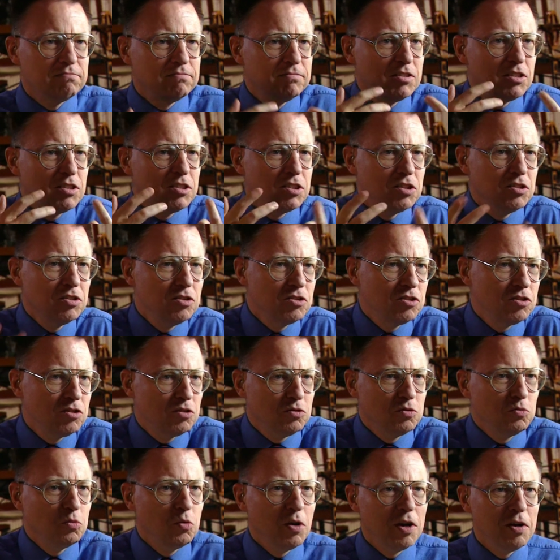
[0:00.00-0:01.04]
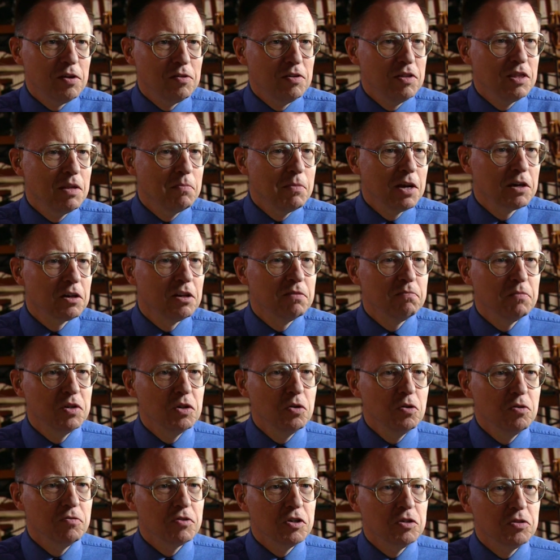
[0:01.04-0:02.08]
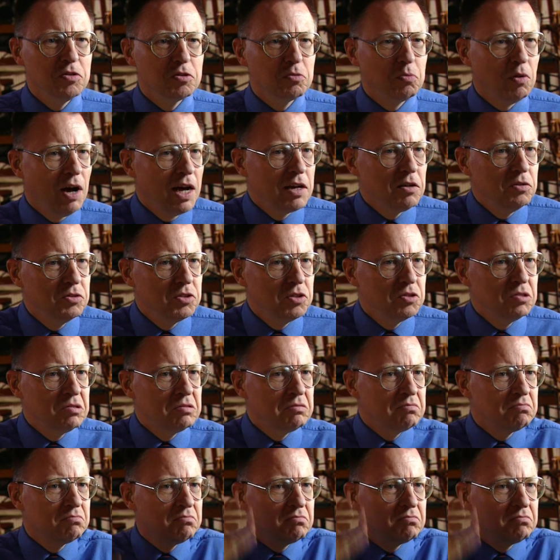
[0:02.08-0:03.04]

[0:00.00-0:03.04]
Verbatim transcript: since we're in the middle of maneuvers, why don't you